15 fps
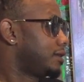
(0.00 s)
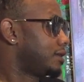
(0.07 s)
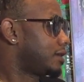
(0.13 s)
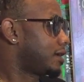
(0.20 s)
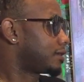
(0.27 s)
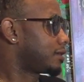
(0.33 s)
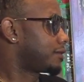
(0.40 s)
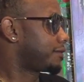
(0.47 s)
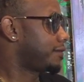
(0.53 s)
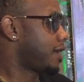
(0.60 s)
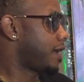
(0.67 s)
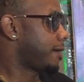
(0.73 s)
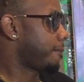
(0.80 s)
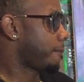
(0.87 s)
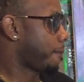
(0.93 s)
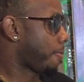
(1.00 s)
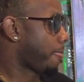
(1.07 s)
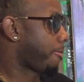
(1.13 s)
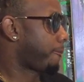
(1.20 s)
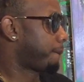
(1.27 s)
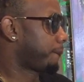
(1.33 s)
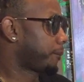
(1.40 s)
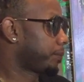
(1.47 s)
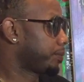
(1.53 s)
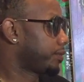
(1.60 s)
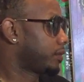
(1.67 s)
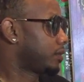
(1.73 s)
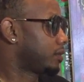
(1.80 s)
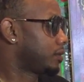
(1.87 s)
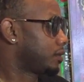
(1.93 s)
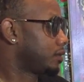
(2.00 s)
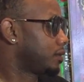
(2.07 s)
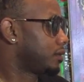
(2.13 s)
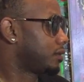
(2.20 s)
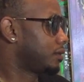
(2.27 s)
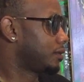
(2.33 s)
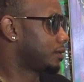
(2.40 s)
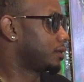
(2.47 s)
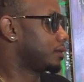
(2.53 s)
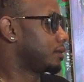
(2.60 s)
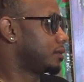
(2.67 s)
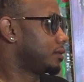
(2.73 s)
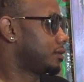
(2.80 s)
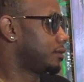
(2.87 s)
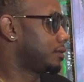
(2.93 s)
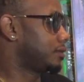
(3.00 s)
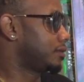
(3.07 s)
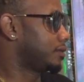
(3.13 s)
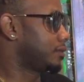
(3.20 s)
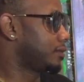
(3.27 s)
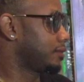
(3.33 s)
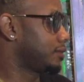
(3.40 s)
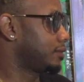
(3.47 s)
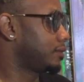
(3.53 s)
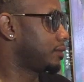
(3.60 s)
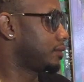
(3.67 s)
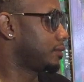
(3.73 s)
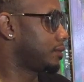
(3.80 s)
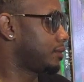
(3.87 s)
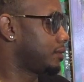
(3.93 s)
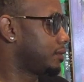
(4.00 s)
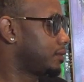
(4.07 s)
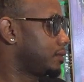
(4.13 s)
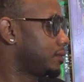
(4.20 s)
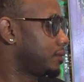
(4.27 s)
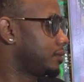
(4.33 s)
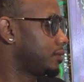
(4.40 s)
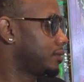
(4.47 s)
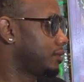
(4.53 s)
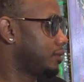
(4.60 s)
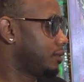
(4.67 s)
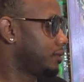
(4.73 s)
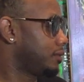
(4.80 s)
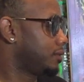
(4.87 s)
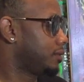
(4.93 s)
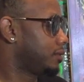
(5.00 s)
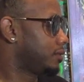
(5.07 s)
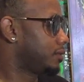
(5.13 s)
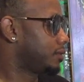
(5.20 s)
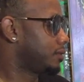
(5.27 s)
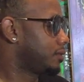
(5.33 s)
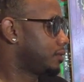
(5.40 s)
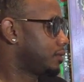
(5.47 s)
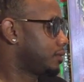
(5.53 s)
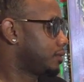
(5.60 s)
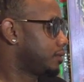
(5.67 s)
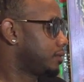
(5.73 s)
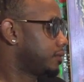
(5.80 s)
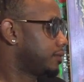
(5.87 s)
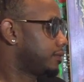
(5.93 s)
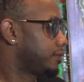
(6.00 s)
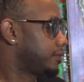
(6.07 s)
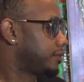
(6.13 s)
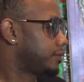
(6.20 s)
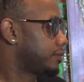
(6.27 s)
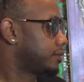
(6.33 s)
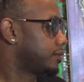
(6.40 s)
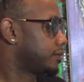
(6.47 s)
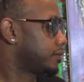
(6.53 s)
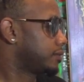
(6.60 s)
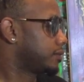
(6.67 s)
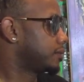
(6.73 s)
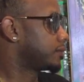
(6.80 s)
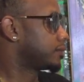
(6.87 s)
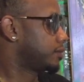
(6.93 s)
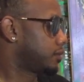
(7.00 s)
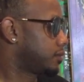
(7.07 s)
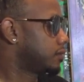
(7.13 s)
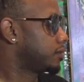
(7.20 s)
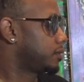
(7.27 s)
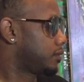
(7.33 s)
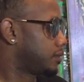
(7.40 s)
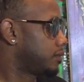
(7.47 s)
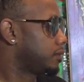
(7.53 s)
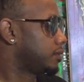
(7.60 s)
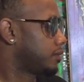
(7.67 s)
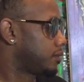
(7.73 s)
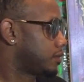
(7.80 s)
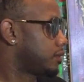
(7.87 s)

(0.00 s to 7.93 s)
You know what I'm saying? Before all the bullshit, you know what I'm saying? But everybody, before a lot of befores, everybody fucking Mike.